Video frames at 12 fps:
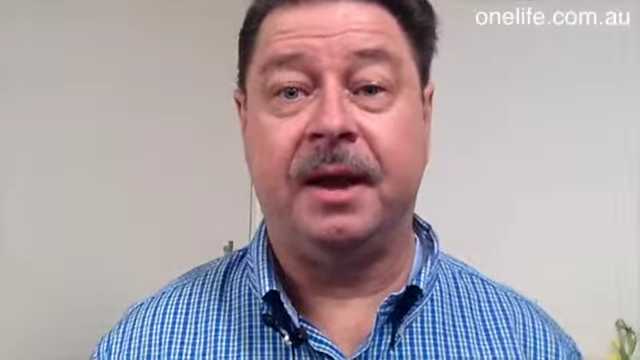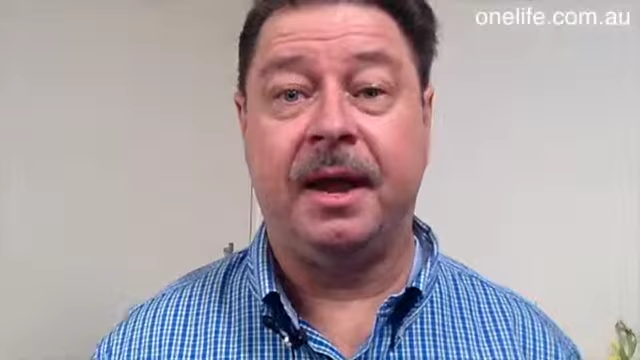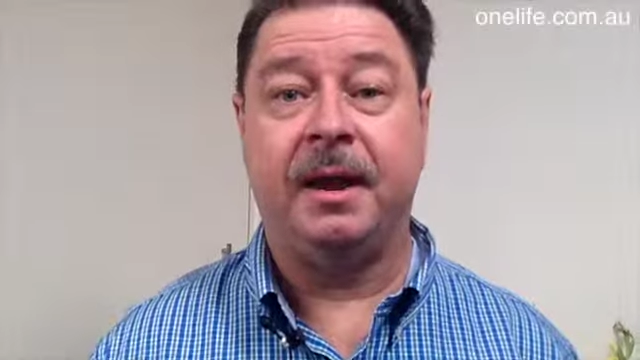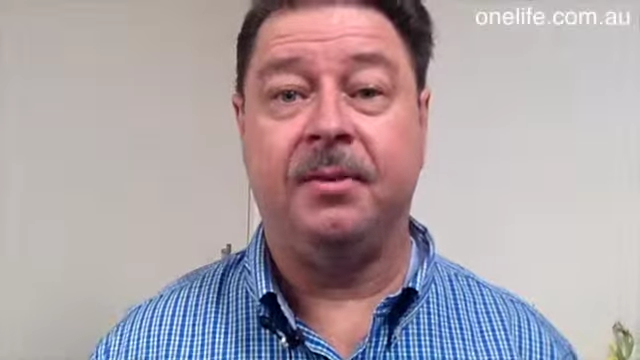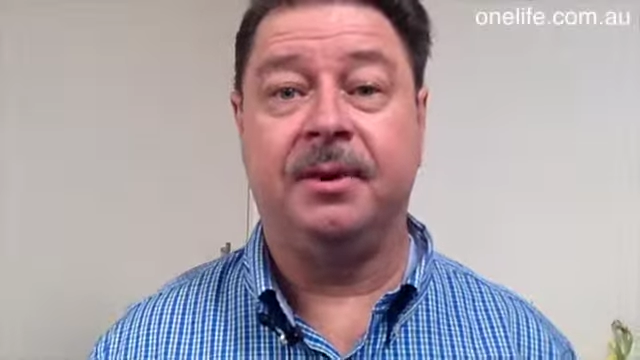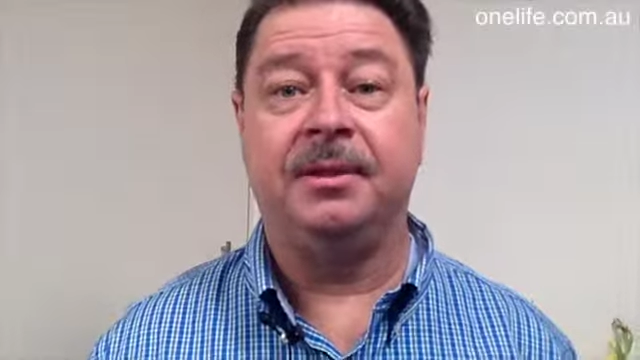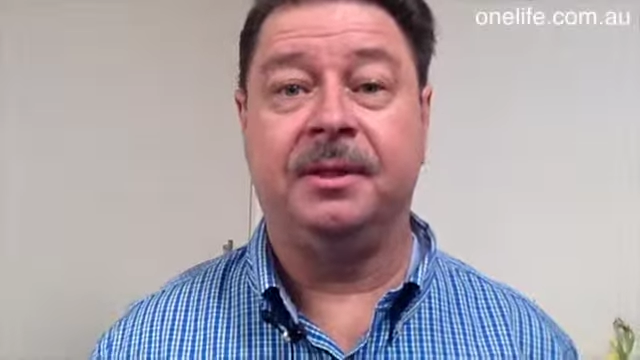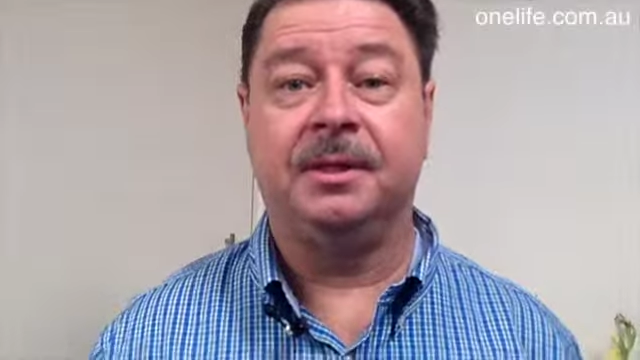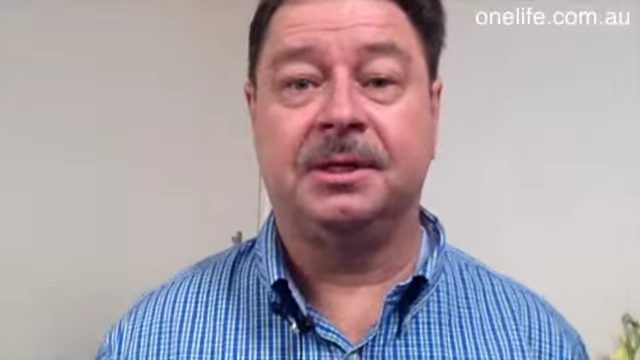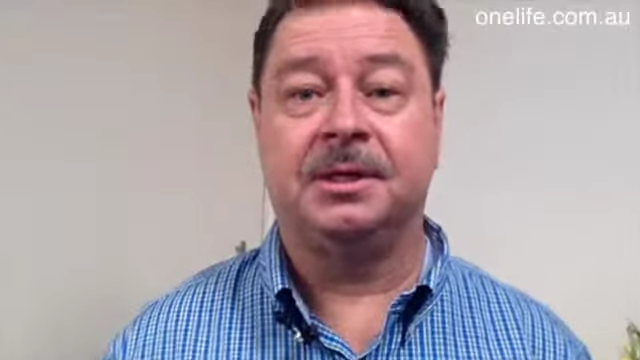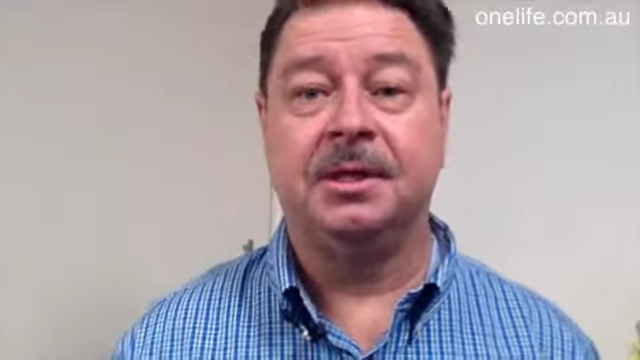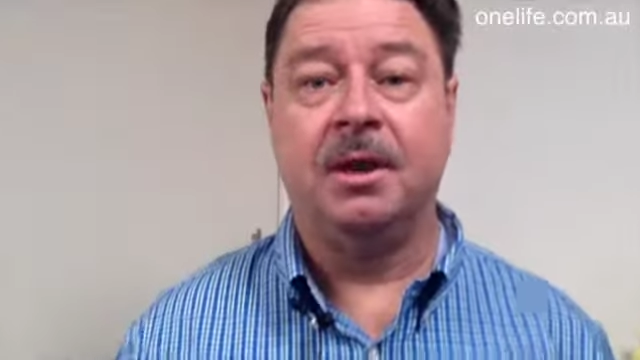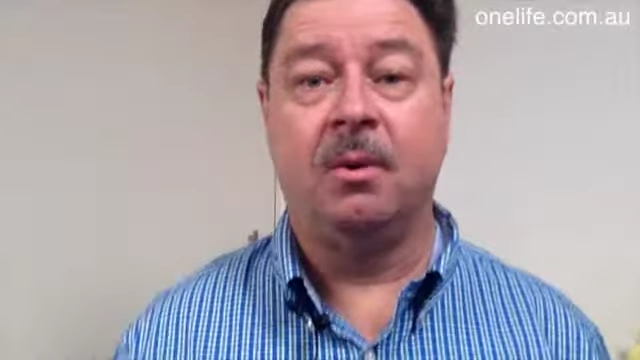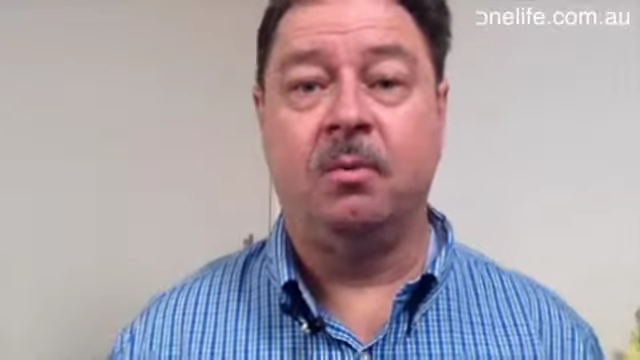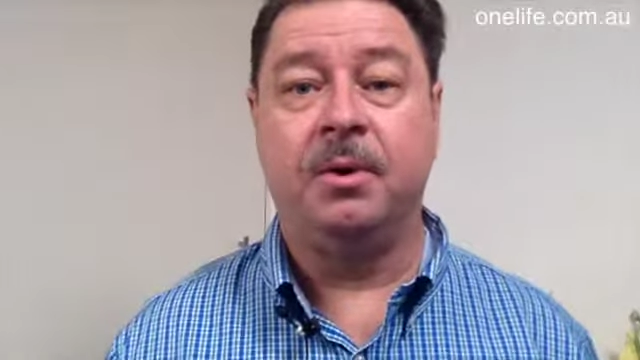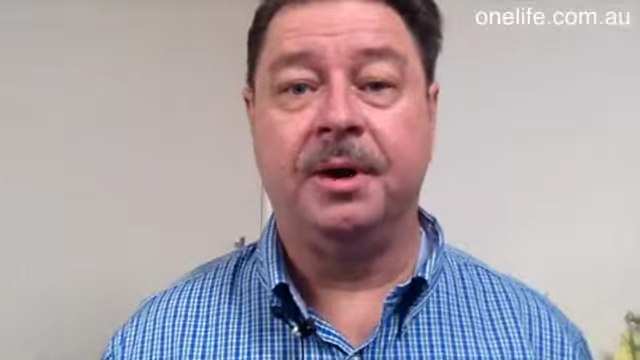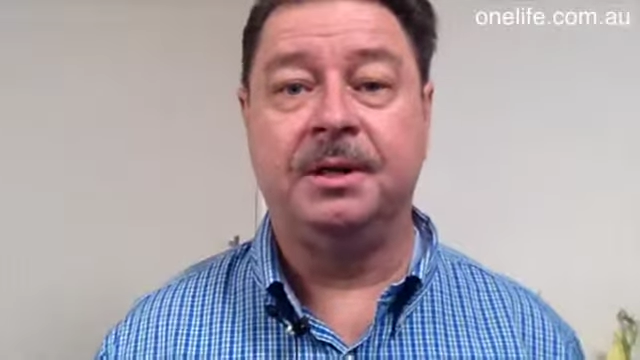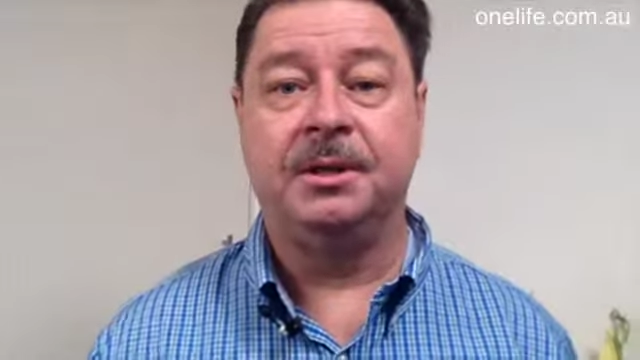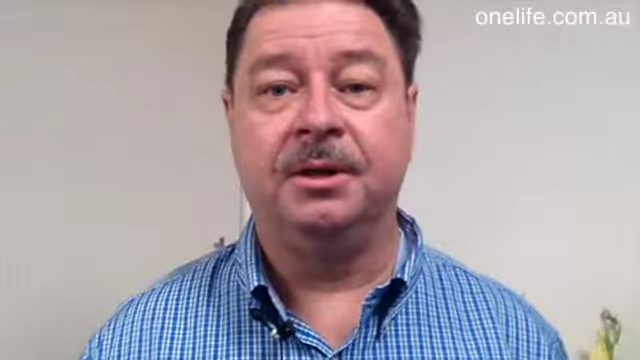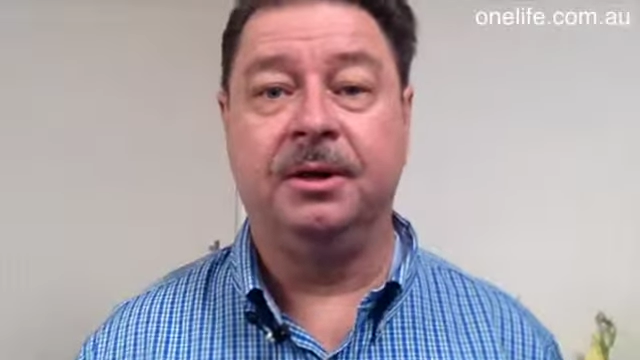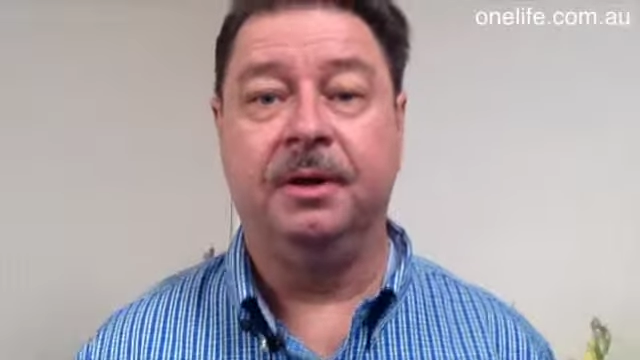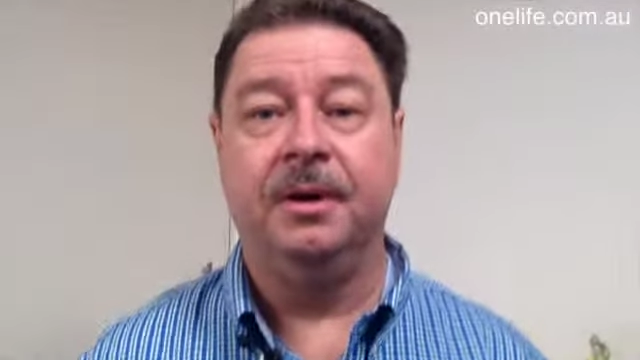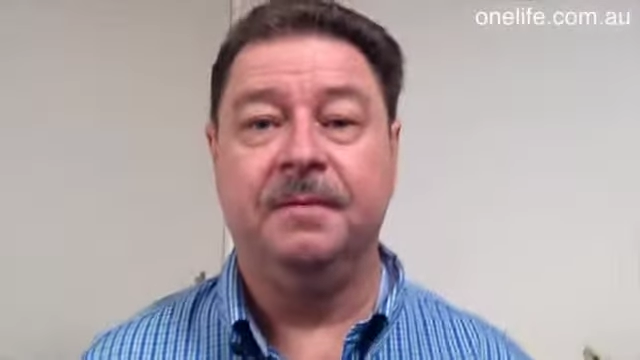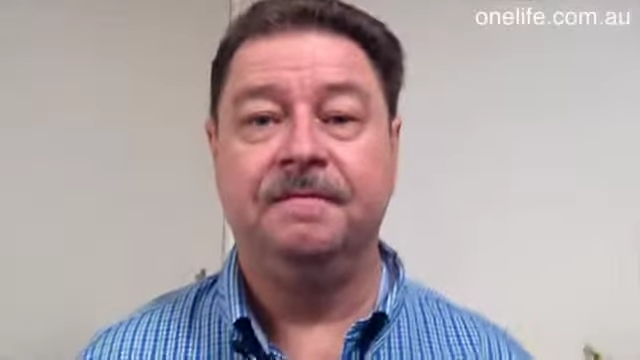anyone that's wanting to